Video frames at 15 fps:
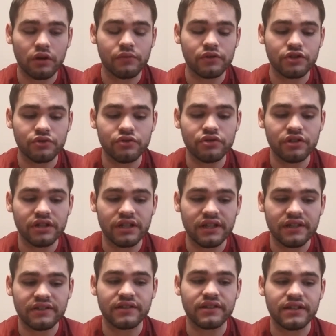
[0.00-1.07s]
which usually
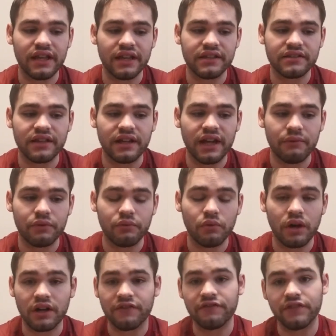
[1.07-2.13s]
is the days that I would
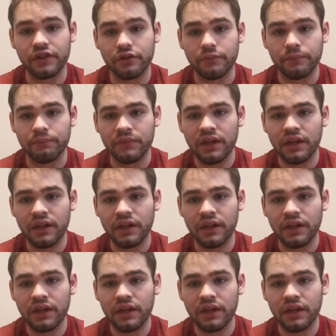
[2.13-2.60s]
want to film.